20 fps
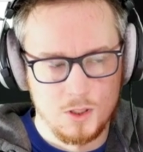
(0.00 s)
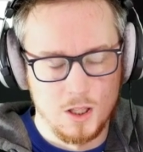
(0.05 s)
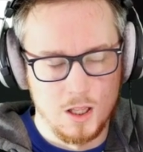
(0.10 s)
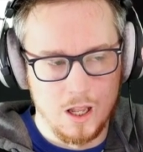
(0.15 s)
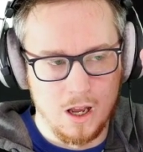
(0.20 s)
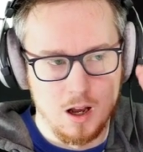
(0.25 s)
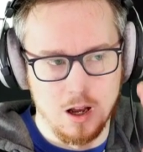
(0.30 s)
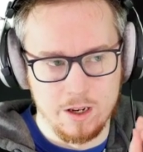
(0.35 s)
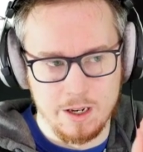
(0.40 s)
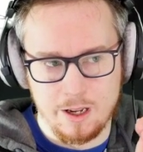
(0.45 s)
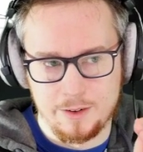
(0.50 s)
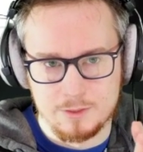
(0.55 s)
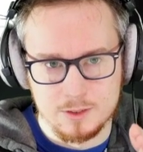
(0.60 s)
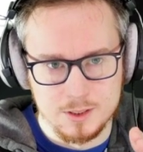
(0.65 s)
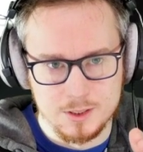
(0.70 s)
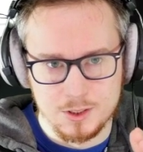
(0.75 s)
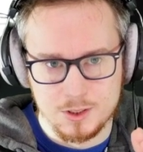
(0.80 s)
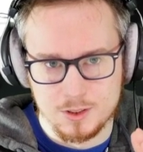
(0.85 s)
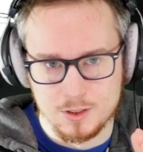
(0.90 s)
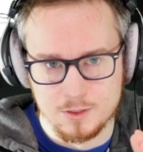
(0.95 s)

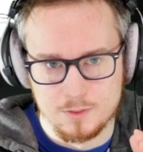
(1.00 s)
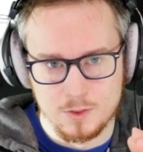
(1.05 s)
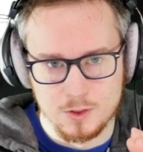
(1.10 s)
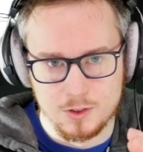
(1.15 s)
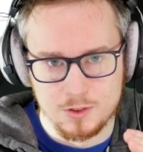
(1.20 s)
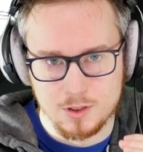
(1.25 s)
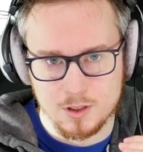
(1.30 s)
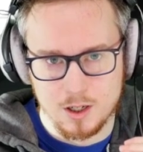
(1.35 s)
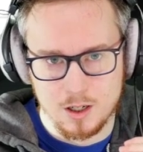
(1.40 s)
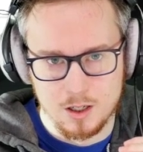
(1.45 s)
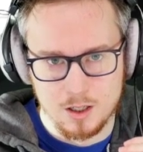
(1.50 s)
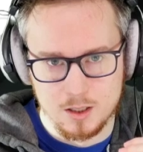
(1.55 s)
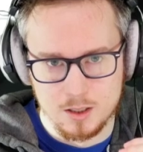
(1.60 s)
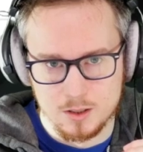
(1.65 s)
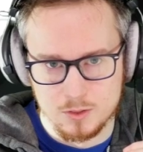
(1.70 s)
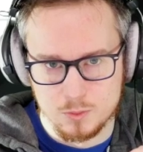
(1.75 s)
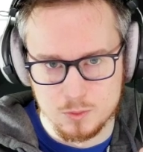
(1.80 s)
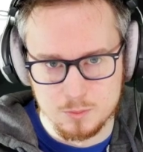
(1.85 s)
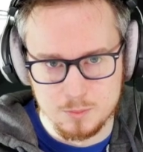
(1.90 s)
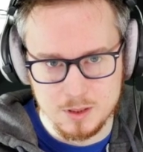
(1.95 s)
average, the first
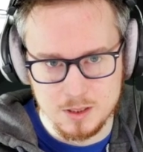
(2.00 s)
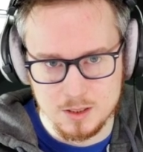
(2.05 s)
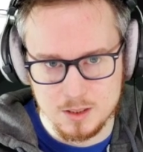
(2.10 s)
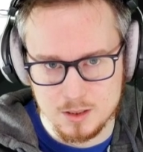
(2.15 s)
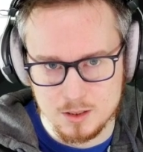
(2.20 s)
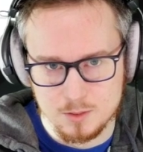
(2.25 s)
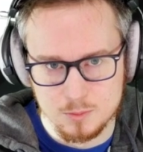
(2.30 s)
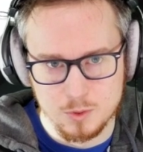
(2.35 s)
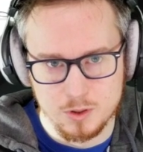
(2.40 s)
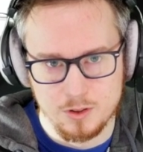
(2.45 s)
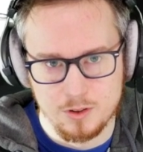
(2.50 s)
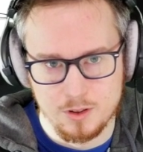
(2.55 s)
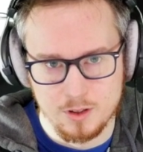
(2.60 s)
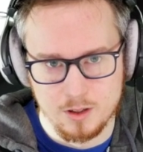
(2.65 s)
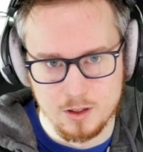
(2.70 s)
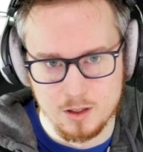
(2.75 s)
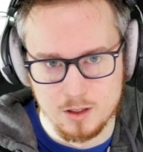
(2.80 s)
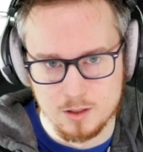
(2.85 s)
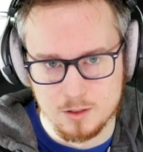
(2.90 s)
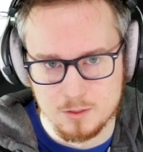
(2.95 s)
card will be worth
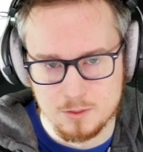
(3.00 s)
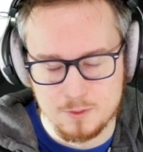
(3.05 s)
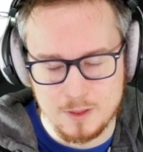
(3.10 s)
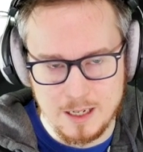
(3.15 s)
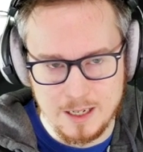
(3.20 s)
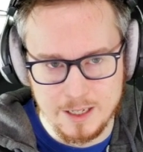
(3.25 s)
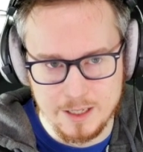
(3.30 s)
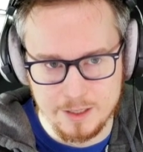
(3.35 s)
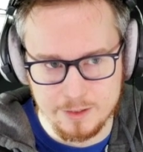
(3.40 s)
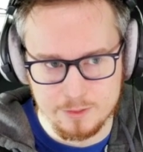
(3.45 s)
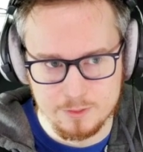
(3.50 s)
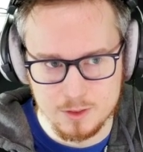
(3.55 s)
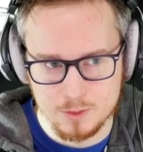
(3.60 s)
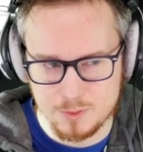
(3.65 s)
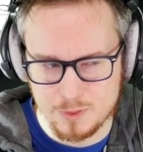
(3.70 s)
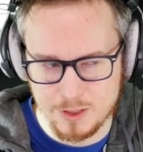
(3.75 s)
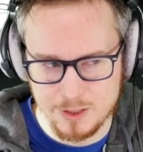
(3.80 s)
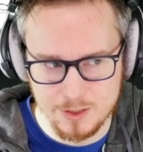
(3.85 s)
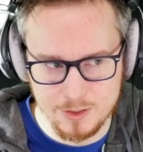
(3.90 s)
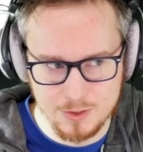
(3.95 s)
5. If
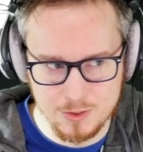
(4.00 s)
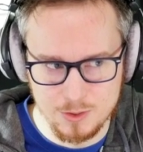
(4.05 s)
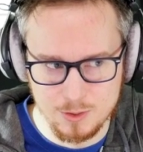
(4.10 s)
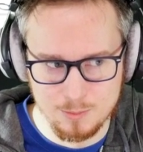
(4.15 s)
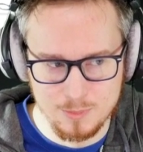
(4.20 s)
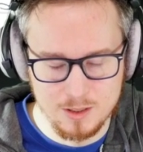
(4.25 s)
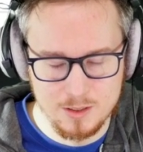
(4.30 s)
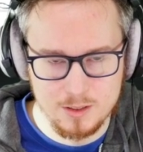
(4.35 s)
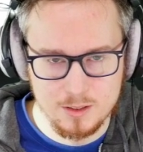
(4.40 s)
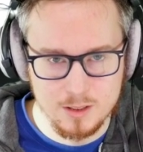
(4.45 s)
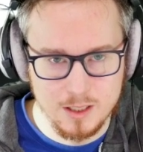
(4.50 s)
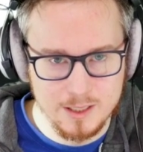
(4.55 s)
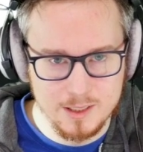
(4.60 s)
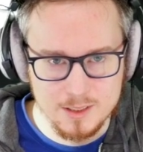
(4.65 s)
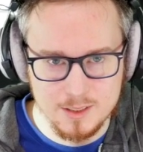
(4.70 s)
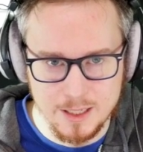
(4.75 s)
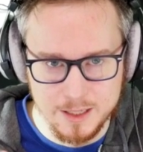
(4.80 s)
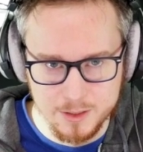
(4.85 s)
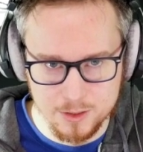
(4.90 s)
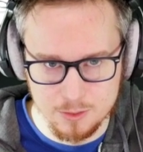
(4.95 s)
we assume that they're like
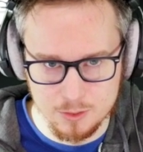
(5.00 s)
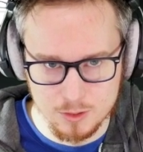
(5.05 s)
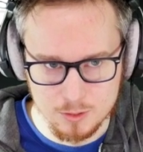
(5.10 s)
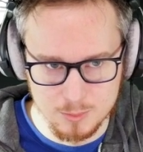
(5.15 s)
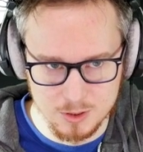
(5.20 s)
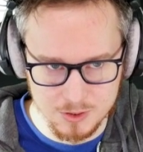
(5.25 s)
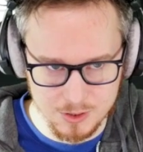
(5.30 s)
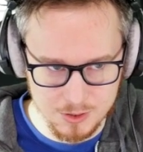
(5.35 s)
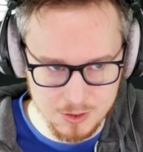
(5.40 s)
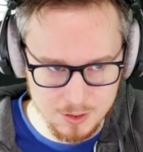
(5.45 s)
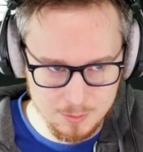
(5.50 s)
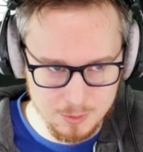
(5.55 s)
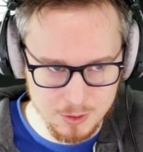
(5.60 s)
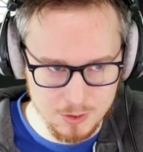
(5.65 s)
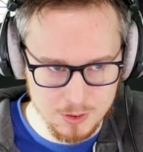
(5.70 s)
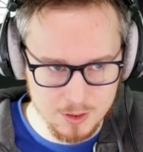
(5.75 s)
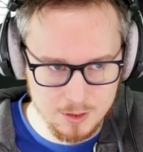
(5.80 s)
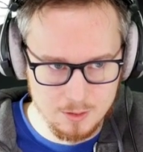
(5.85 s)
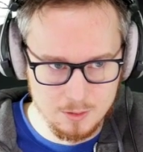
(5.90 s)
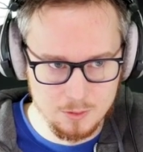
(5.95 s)
standard normal
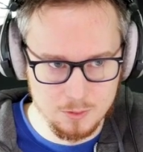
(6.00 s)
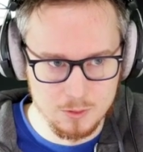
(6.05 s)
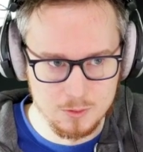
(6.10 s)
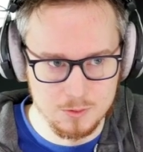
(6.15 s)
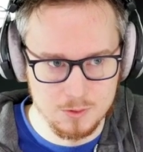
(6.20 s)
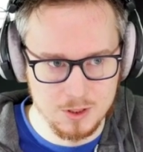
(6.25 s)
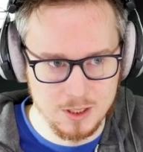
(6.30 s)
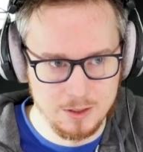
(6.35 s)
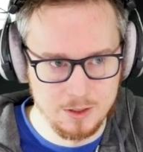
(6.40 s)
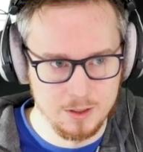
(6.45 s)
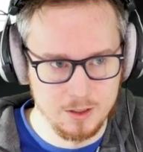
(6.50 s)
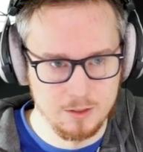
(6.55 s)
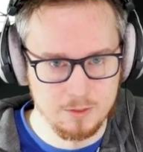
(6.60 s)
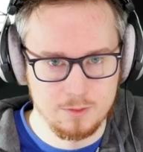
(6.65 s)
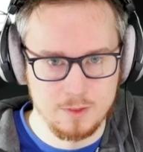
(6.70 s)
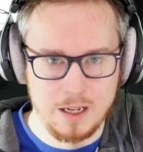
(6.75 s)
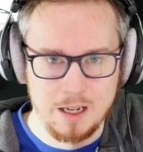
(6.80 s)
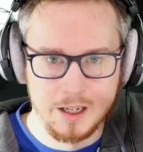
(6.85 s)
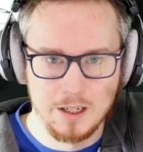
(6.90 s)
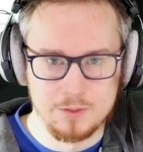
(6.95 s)
distribution centered on
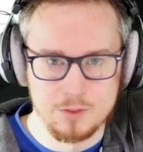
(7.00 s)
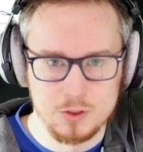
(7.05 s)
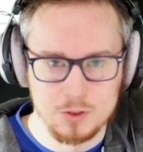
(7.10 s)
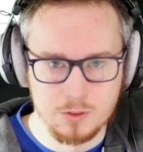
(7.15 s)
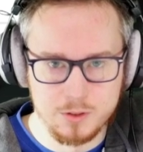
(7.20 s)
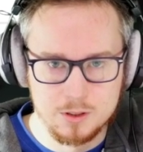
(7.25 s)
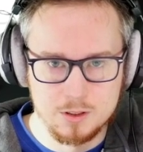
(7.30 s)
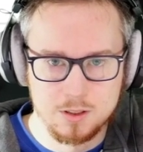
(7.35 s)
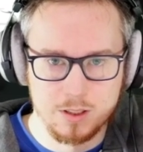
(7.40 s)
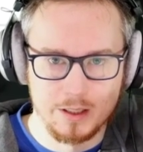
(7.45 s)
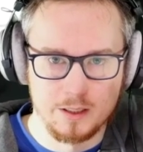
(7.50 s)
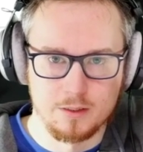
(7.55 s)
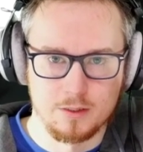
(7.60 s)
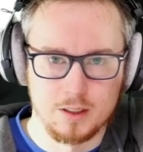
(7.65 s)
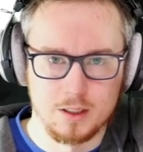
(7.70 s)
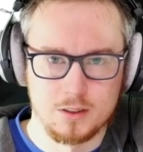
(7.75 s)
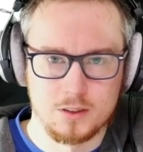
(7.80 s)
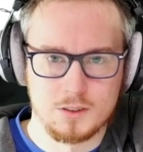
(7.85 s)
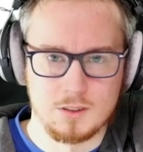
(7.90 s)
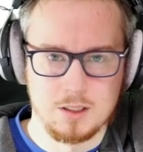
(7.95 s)
5, so it looks like
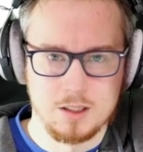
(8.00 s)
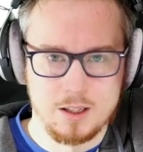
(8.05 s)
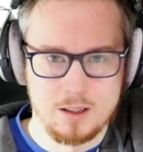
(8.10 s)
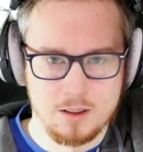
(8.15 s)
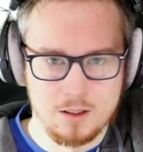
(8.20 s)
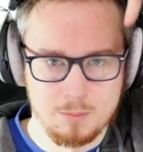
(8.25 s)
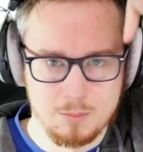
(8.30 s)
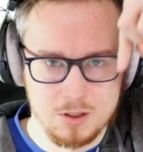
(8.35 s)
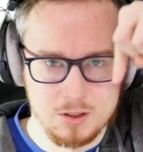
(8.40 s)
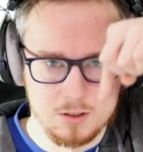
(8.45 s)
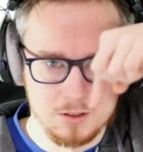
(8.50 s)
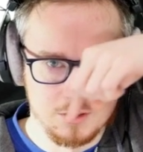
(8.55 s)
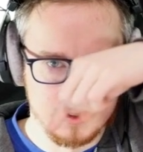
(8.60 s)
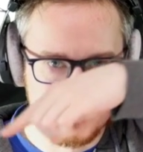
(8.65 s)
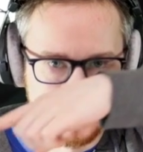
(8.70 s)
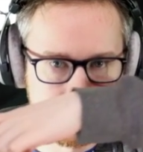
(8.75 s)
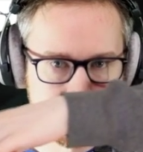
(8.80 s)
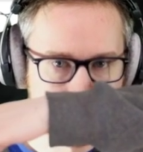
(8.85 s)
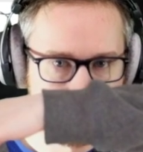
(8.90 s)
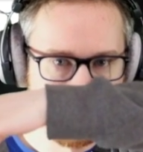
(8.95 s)
this, and at the middle
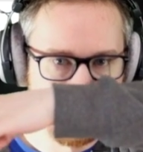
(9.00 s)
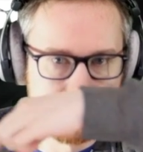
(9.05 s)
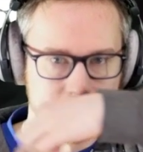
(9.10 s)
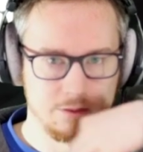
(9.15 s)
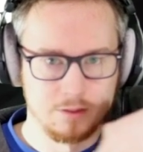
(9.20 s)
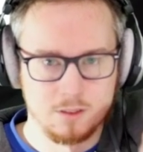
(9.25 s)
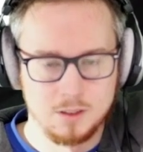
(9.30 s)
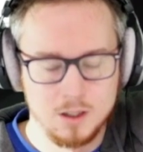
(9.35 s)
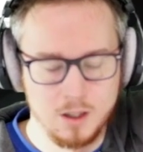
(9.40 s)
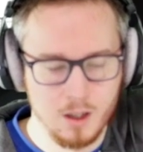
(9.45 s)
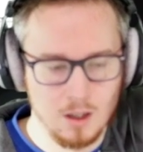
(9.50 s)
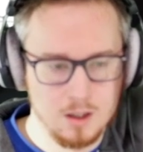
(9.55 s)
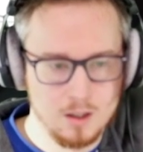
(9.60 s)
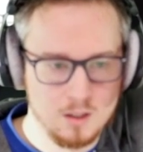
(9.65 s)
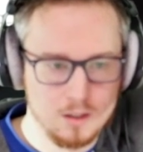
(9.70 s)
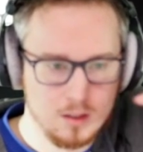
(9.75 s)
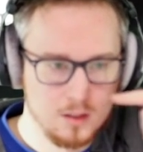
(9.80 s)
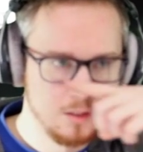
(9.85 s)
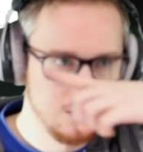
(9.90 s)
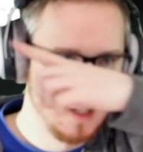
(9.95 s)
there's a 5.
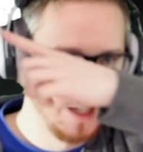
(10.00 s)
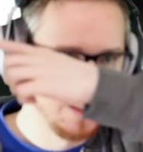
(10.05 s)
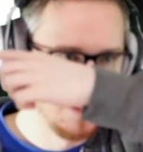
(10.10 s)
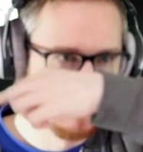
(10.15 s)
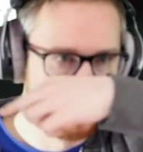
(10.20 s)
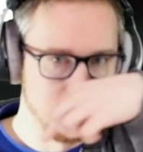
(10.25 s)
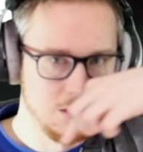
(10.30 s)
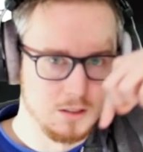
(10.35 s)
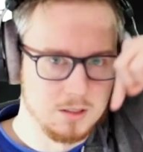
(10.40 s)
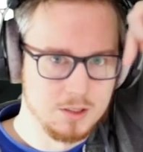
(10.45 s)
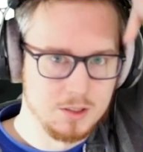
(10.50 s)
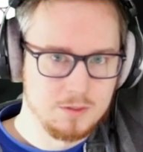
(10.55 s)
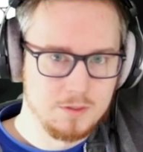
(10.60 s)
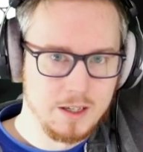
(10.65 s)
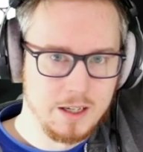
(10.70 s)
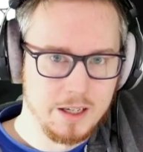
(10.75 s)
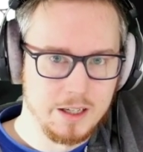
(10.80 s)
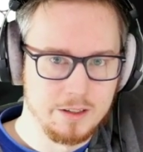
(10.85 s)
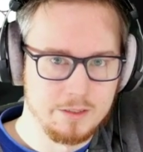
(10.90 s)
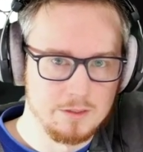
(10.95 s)
At the middle is
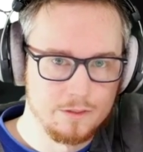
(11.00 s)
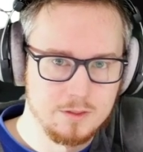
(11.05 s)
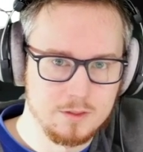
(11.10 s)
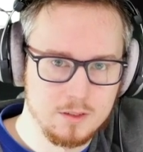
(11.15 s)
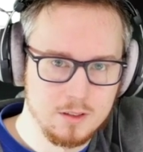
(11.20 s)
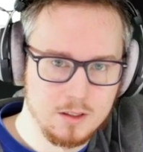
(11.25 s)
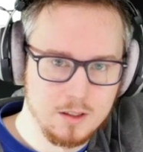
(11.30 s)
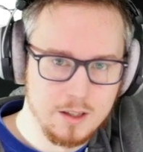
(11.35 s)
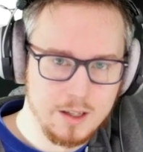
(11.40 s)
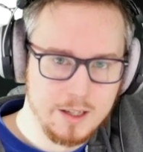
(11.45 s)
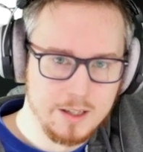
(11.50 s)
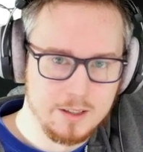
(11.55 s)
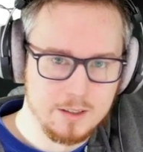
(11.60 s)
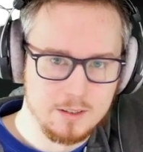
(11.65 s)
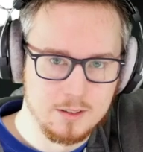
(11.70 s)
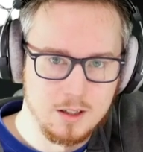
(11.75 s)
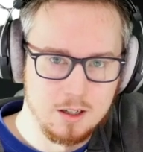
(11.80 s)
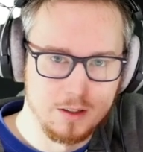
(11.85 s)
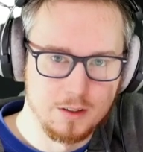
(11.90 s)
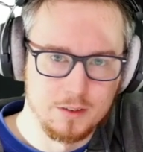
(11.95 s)
5,
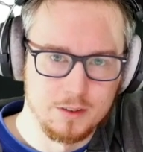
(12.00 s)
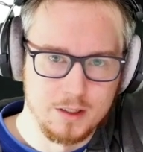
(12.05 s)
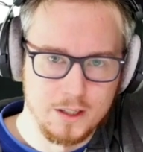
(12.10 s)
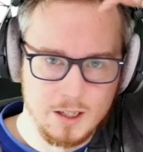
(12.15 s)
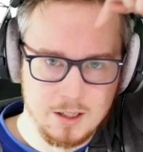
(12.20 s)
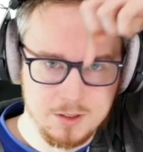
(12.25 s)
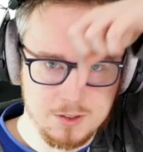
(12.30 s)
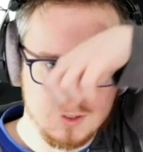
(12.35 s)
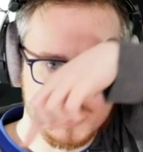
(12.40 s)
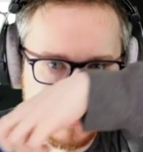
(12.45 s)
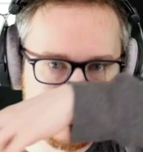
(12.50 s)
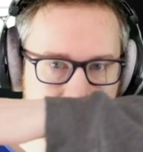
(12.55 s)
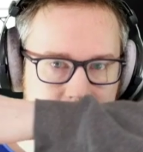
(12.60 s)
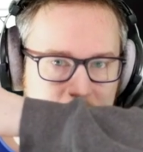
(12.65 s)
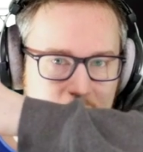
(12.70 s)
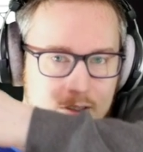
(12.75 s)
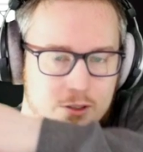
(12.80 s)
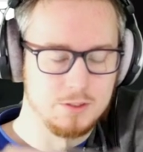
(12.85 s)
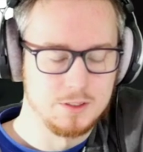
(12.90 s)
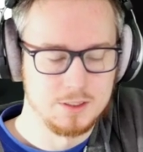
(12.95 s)
and on the ends are like
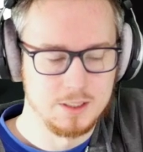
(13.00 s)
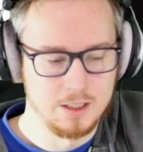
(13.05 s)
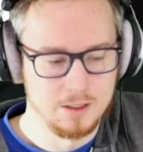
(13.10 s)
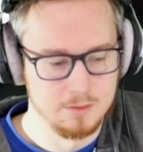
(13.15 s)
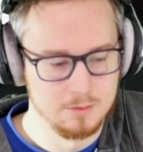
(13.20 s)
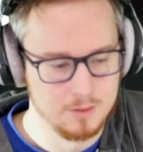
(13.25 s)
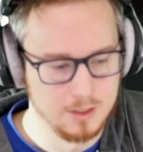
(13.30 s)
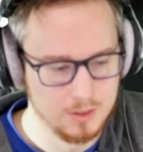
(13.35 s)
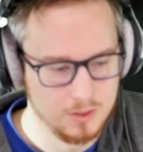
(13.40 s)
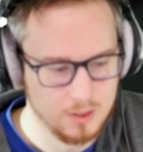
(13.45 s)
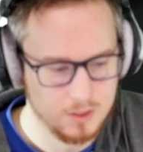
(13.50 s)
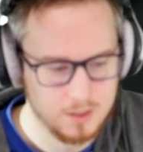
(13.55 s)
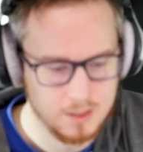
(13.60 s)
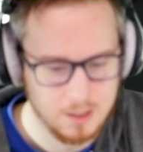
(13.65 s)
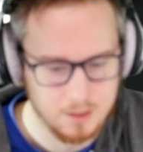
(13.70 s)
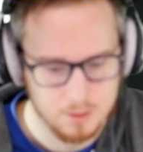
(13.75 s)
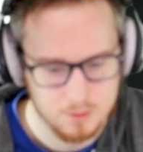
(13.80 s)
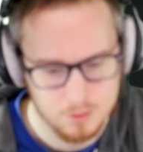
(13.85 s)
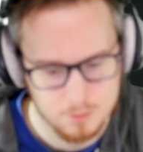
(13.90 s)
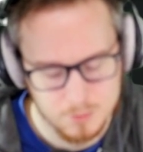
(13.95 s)
0 and 10. That's the
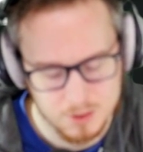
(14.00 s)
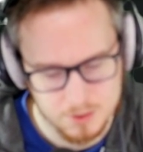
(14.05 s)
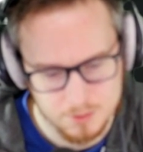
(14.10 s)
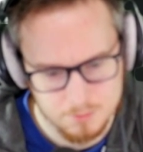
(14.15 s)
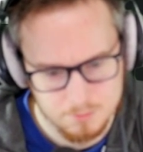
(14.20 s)
standard normal.